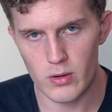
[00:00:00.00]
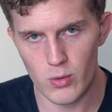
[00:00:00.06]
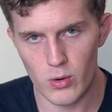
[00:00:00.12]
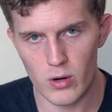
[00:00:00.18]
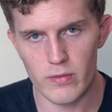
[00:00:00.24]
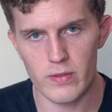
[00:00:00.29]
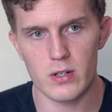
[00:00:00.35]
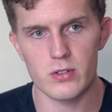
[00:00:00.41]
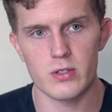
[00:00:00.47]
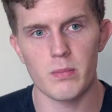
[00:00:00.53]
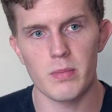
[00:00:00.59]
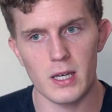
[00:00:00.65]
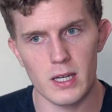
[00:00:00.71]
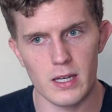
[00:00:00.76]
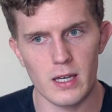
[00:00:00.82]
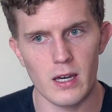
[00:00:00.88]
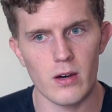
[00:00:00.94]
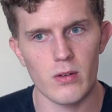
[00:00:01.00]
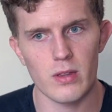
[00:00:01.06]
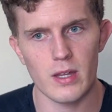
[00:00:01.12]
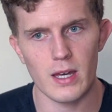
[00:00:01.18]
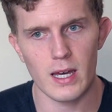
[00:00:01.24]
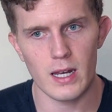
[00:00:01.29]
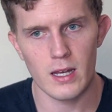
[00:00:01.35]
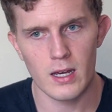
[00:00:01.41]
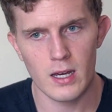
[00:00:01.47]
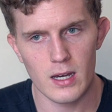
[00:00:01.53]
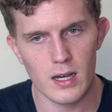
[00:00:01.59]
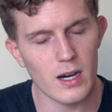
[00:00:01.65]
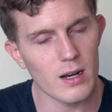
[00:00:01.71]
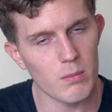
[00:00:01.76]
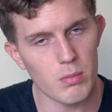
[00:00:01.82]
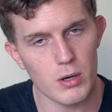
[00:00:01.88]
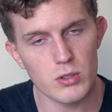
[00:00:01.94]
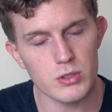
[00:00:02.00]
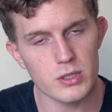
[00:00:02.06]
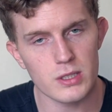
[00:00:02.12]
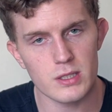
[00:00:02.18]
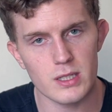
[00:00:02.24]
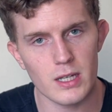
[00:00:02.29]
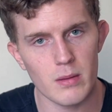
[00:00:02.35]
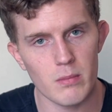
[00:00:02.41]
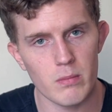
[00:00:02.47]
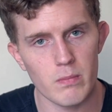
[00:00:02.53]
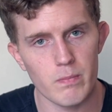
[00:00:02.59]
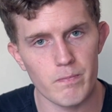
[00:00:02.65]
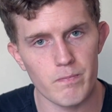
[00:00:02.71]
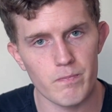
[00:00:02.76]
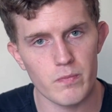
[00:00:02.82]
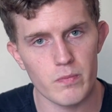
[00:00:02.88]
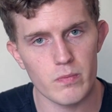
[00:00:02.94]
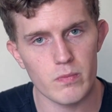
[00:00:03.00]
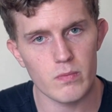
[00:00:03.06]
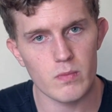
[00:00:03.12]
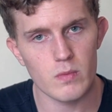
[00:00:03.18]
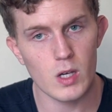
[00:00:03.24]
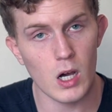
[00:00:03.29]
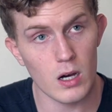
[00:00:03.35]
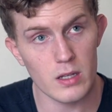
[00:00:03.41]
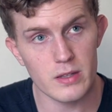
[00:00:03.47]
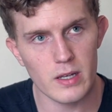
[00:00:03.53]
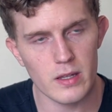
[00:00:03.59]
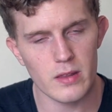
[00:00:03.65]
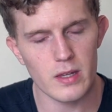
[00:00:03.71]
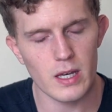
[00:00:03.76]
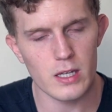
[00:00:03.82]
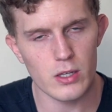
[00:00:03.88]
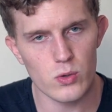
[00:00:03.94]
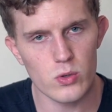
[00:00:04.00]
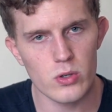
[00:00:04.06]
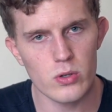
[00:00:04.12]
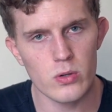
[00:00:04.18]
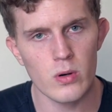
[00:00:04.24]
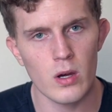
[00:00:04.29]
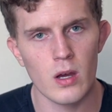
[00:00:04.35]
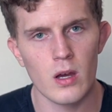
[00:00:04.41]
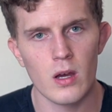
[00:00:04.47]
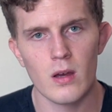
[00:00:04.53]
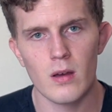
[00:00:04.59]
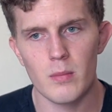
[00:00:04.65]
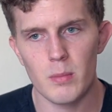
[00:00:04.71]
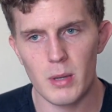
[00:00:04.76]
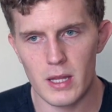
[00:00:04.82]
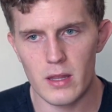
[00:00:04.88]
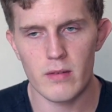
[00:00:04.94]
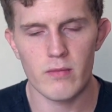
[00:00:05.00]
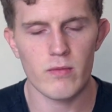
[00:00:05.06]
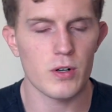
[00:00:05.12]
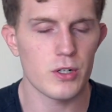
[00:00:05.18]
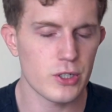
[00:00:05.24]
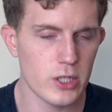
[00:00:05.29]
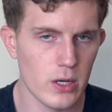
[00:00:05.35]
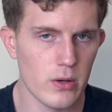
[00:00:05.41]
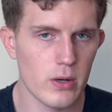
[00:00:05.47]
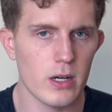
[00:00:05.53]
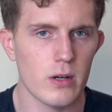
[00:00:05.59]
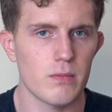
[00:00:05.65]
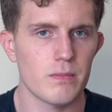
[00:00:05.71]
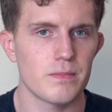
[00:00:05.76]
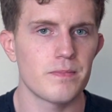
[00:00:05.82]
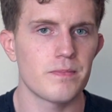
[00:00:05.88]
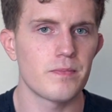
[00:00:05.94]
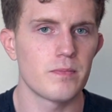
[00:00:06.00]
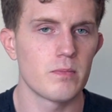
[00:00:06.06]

Or if there's a big account that kind of posts the same content that you do, pay them for a shout out.